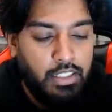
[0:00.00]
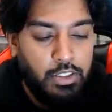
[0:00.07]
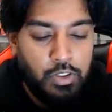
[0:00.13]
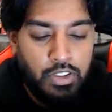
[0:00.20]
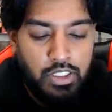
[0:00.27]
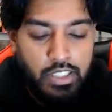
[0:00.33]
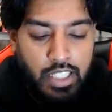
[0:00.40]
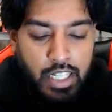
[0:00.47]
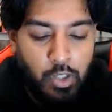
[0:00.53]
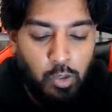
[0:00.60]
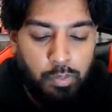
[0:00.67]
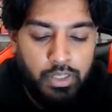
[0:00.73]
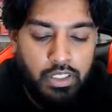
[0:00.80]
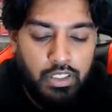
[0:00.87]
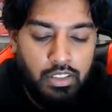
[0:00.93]
Usually I
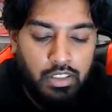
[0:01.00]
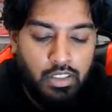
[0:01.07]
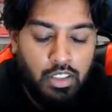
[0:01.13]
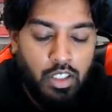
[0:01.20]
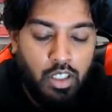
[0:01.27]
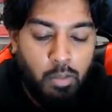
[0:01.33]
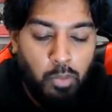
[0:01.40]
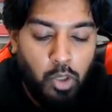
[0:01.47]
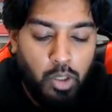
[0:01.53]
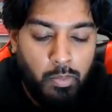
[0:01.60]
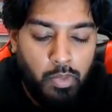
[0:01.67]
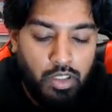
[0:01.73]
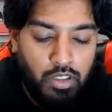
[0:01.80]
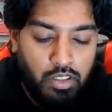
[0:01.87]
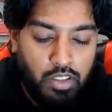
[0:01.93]
open
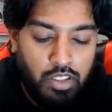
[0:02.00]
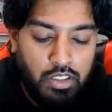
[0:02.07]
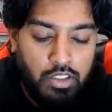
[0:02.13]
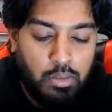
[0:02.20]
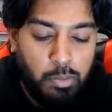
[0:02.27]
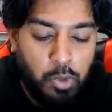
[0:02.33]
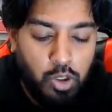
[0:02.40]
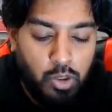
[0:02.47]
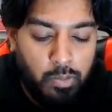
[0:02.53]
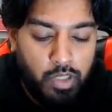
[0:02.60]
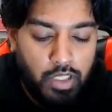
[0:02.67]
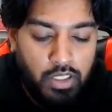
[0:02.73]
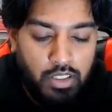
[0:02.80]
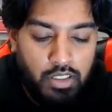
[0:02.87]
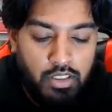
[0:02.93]
Pokemon cards and do
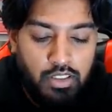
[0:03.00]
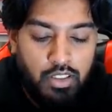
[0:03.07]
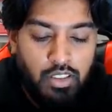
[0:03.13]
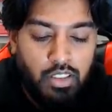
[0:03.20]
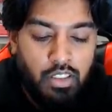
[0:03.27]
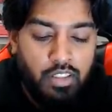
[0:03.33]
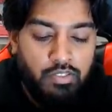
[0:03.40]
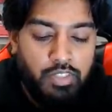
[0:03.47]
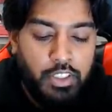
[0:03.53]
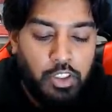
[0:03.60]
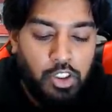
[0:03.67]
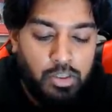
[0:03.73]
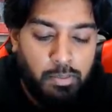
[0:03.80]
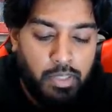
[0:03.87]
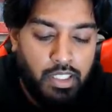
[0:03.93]
Pokemon
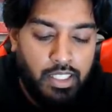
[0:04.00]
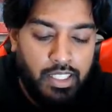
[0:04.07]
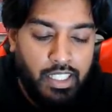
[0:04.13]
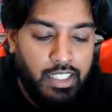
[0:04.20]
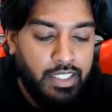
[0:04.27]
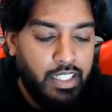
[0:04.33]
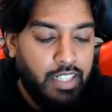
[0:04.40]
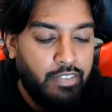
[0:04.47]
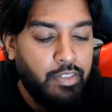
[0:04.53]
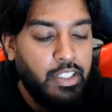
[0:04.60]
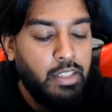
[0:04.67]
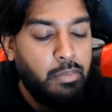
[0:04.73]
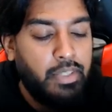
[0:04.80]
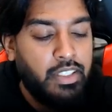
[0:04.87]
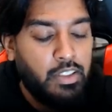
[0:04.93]
videos, but lately I've
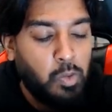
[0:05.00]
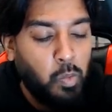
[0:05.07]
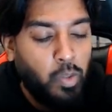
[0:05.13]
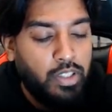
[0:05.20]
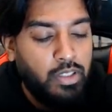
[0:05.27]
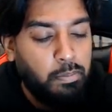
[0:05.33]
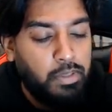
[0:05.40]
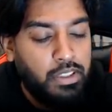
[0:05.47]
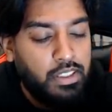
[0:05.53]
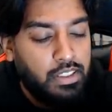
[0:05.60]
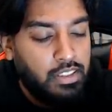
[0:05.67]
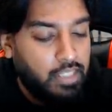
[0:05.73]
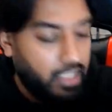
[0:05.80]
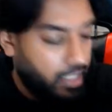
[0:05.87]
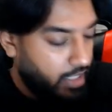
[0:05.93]
really been into One
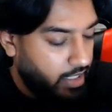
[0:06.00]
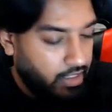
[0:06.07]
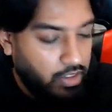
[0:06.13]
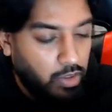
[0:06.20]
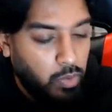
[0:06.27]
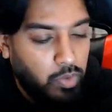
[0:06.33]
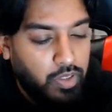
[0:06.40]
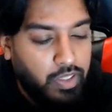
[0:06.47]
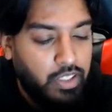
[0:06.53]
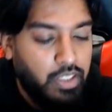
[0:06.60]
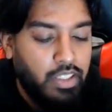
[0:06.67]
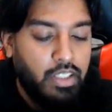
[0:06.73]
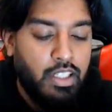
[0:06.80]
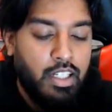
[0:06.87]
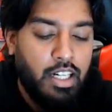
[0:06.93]
Piece, and you know what?
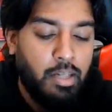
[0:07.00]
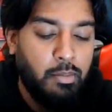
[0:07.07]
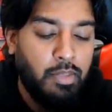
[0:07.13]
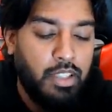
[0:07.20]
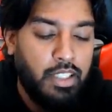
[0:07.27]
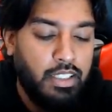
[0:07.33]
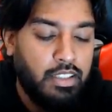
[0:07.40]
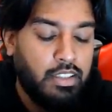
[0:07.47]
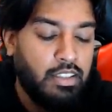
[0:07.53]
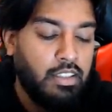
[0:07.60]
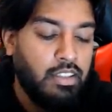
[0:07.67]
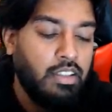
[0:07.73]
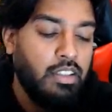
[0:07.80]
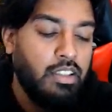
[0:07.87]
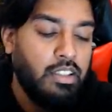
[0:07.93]
I'm like,
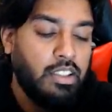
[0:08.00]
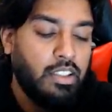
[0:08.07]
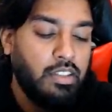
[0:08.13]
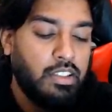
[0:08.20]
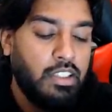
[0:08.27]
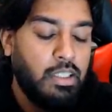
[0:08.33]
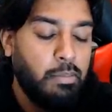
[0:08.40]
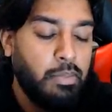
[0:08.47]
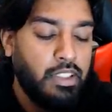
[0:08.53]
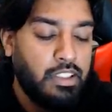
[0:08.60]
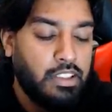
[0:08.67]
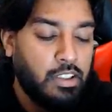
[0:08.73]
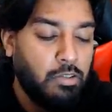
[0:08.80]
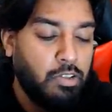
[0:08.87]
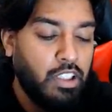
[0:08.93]
instead of just keeping
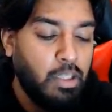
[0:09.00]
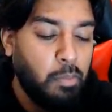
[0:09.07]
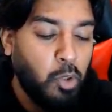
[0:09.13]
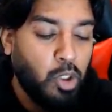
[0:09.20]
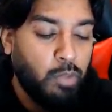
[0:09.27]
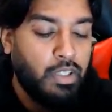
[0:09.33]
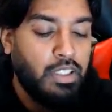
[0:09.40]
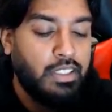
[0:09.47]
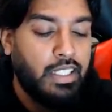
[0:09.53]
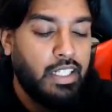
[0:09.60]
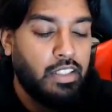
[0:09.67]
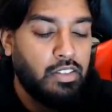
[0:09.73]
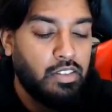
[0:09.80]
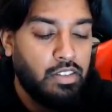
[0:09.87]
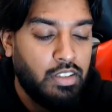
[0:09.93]
this a strictly Pokemon
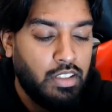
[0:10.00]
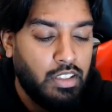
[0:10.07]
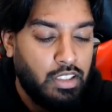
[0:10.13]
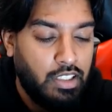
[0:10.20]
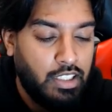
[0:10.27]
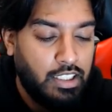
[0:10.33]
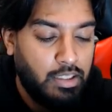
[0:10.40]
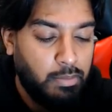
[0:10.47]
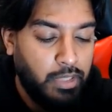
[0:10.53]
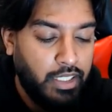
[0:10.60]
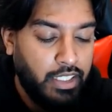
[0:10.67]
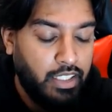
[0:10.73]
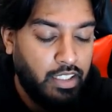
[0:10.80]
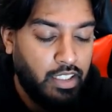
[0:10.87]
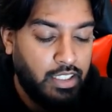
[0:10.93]
channel, let's
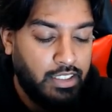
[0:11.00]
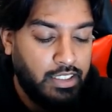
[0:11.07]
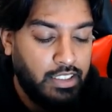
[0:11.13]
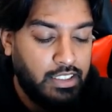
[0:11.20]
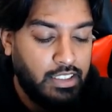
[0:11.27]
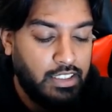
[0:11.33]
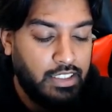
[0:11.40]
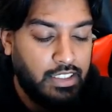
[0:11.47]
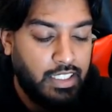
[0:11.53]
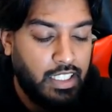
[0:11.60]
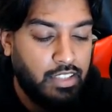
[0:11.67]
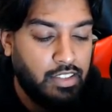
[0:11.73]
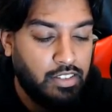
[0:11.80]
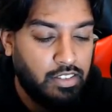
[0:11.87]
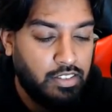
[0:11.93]
make it a TCG
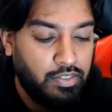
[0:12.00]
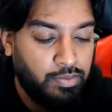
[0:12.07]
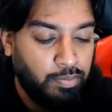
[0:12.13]
channel.